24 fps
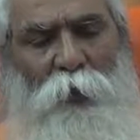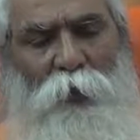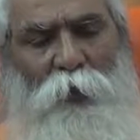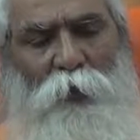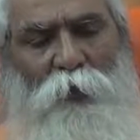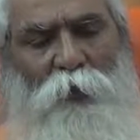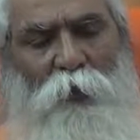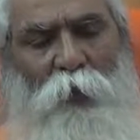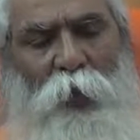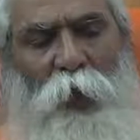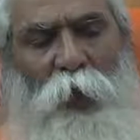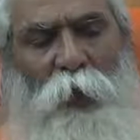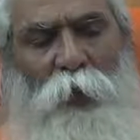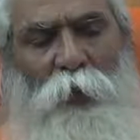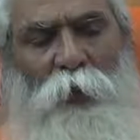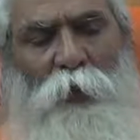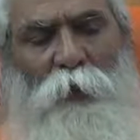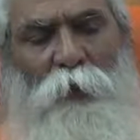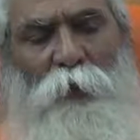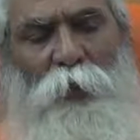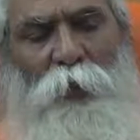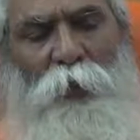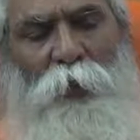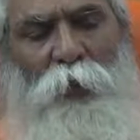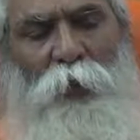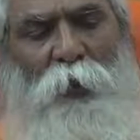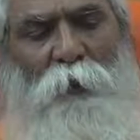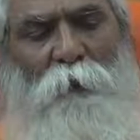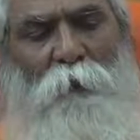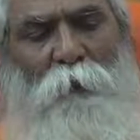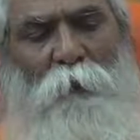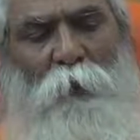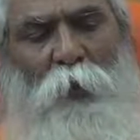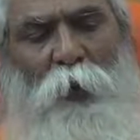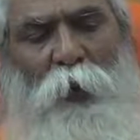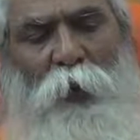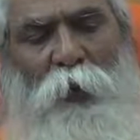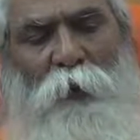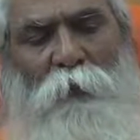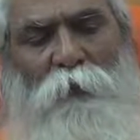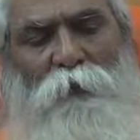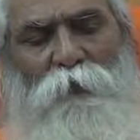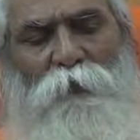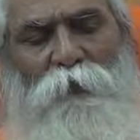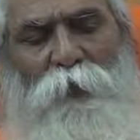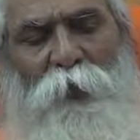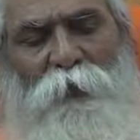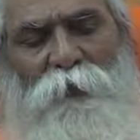you are doing
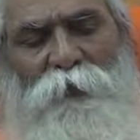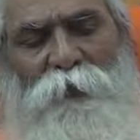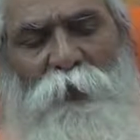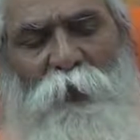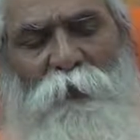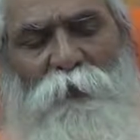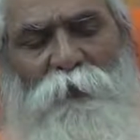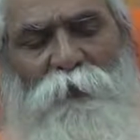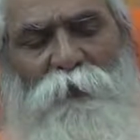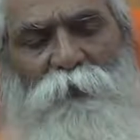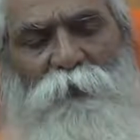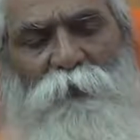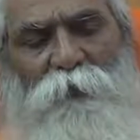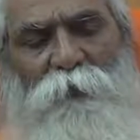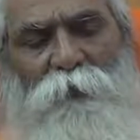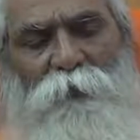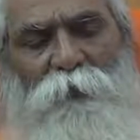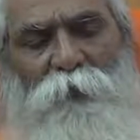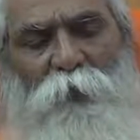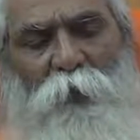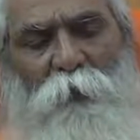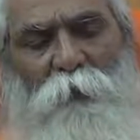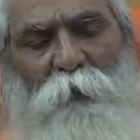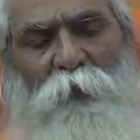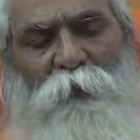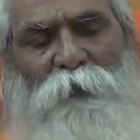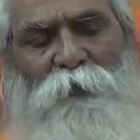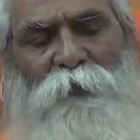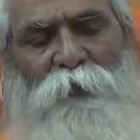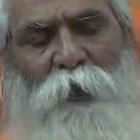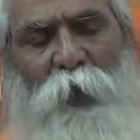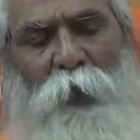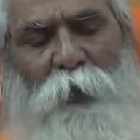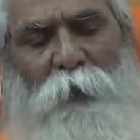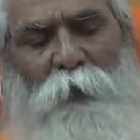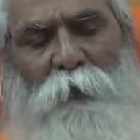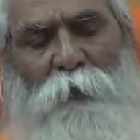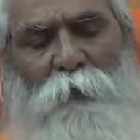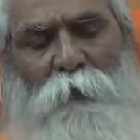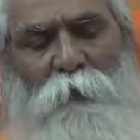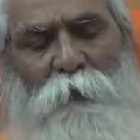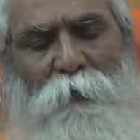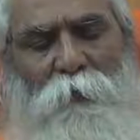immoral functions from inside.